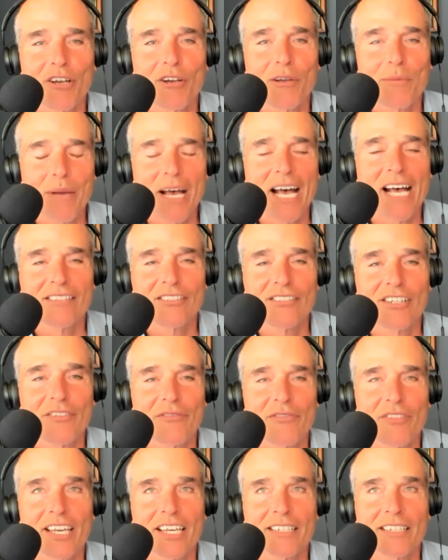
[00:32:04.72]
a very
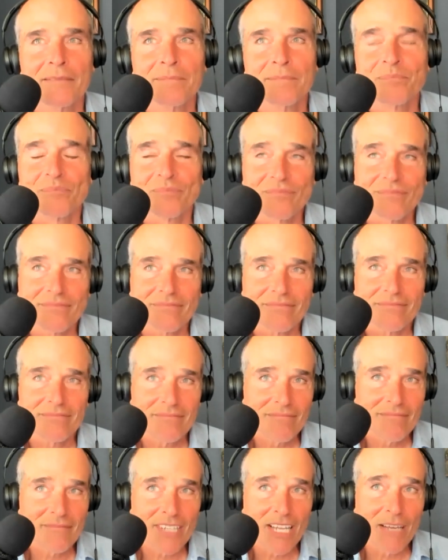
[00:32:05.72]
positive thing.
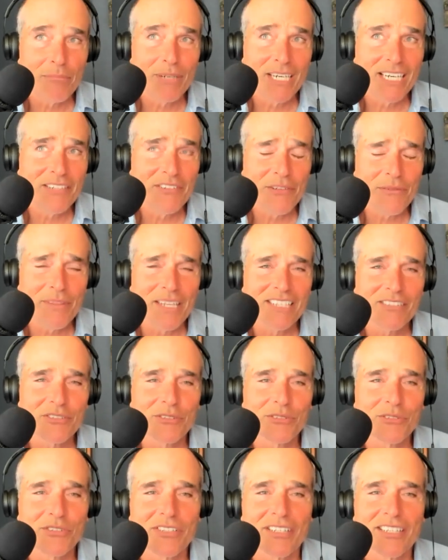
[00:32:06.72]
But I do think
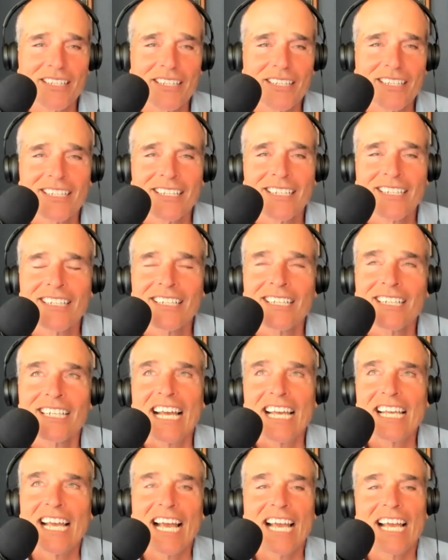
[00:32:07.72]
there's
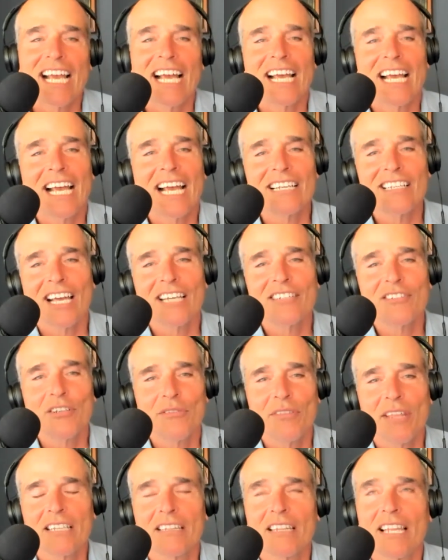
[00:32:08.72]
I, I
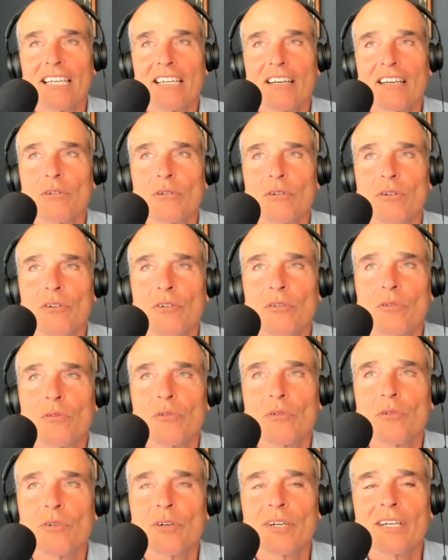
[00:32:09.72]
do think like
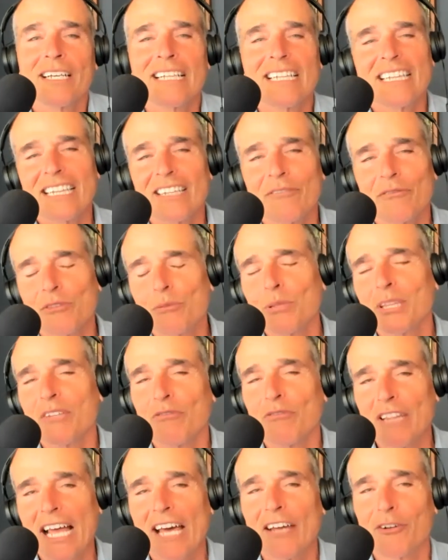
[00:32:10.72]
with
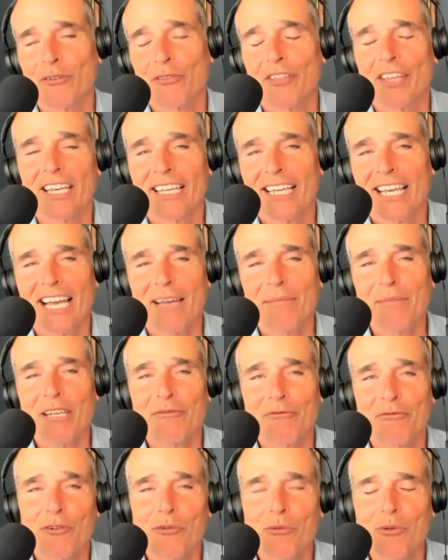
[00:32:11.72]
the flat earth thing, I
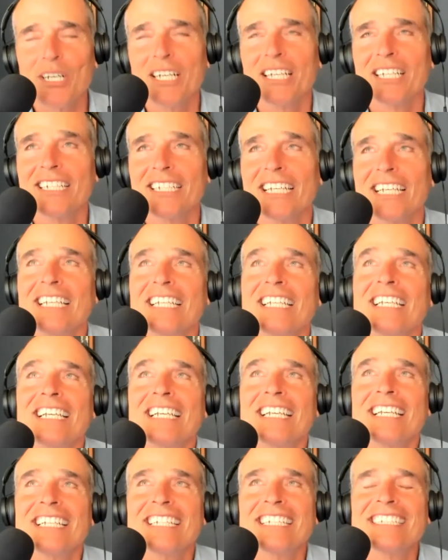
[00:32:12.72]
mean, for one,
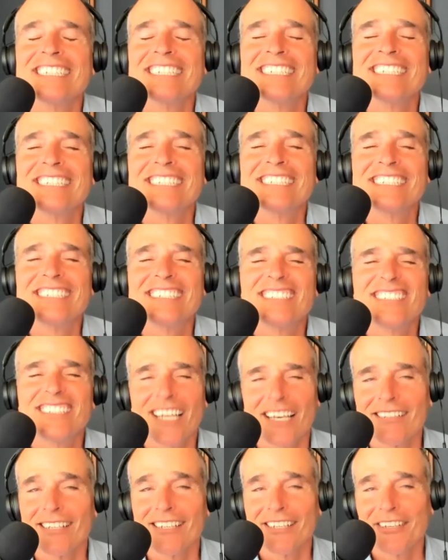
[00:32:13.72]

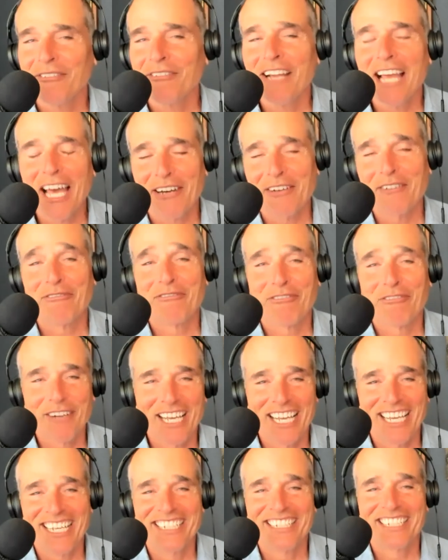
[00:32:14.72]
Jessa, you're not
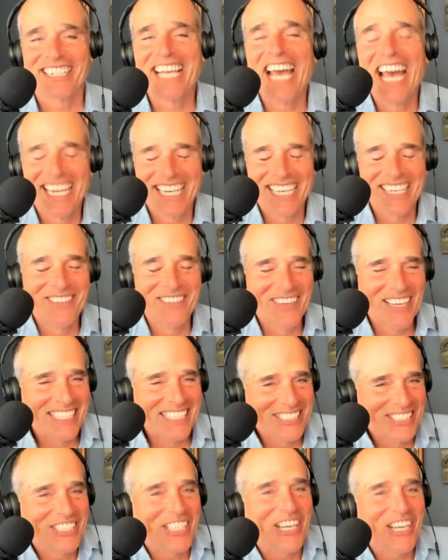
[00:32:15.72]
afraid to kind of
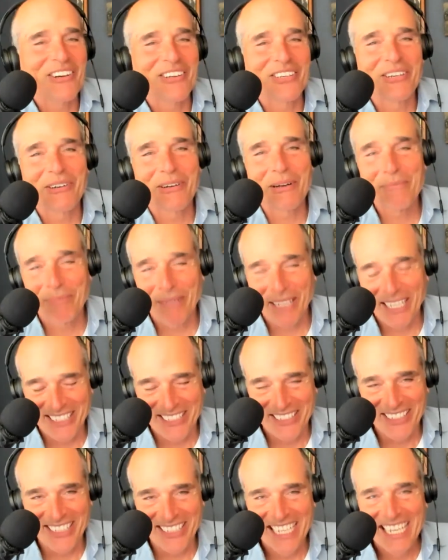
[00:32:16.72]
share your
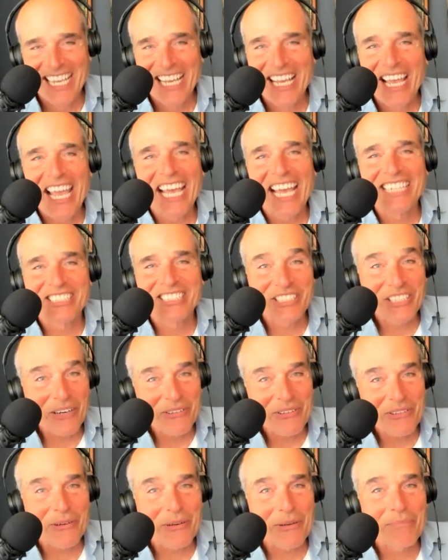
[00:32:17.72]
opinion and
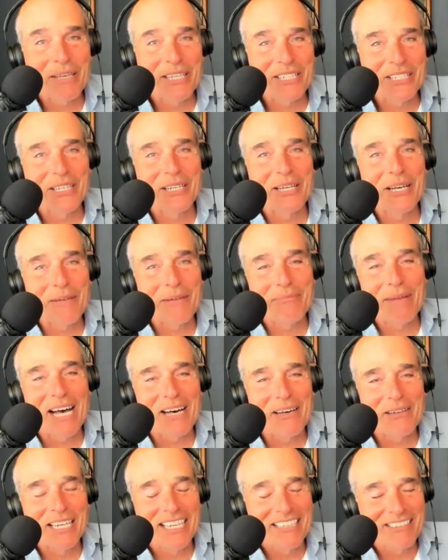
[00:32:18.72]
share your opinion
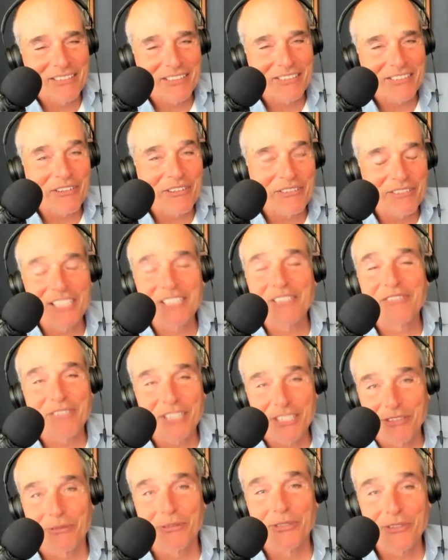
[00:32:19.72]
about certain
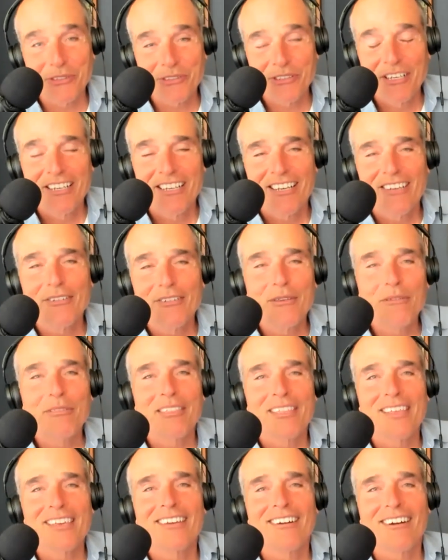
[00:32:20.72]
individuals who you
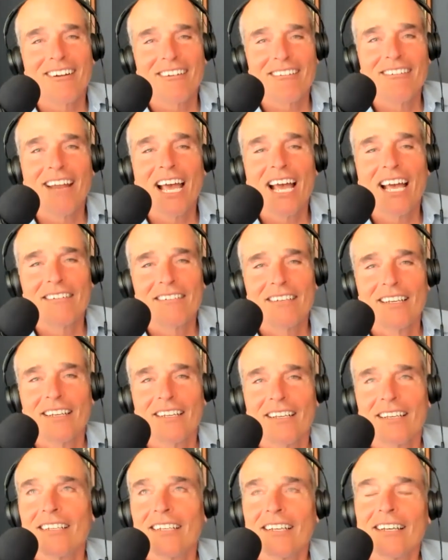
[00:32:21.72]
think are not
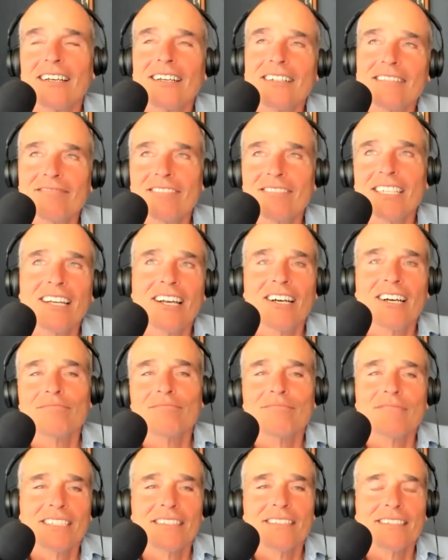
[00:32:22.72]
uh, you
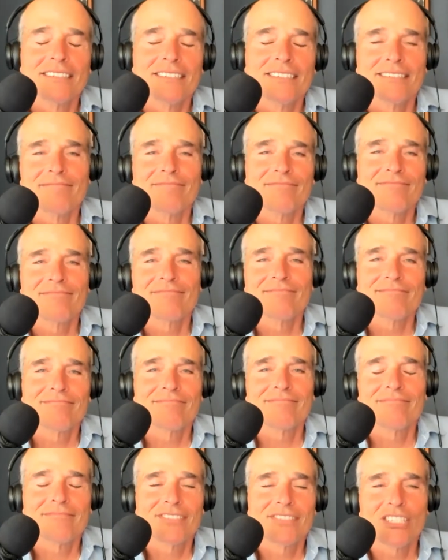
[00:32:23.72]
know,
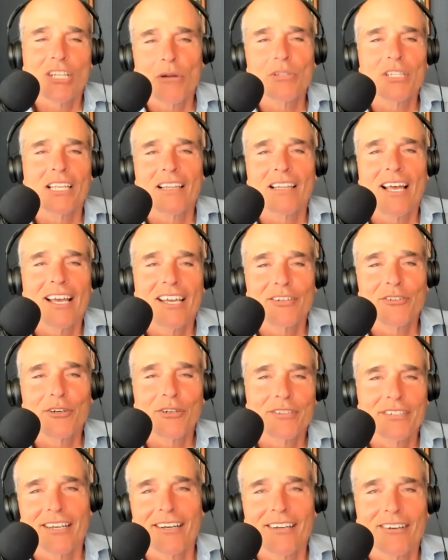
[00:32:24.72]
toeing the line
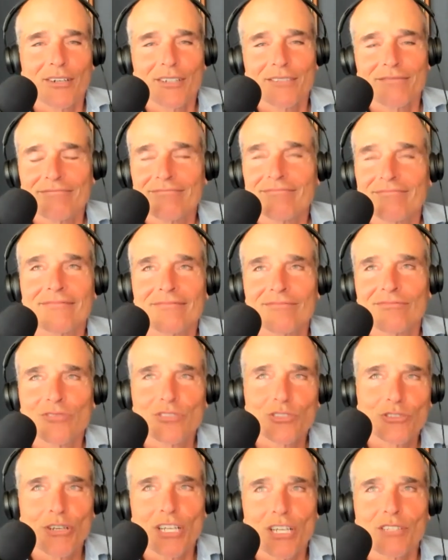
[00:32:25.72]
or, you know, our
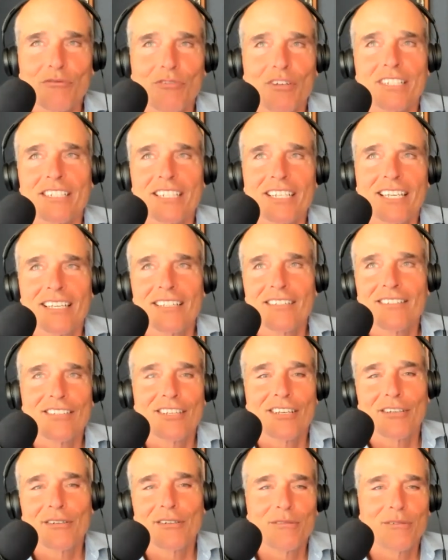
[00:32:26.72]
trust fund
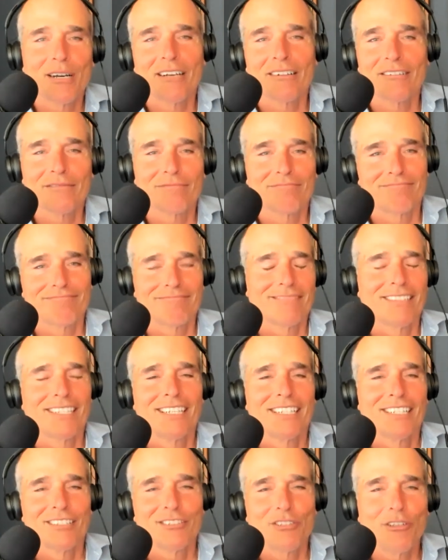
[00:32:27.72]
kids who are
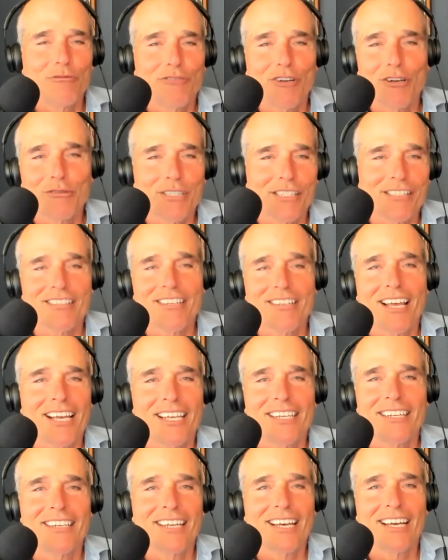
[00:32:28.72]
too focused
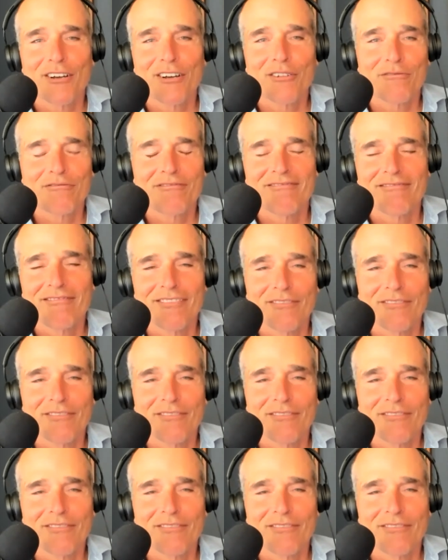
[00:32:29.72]
on their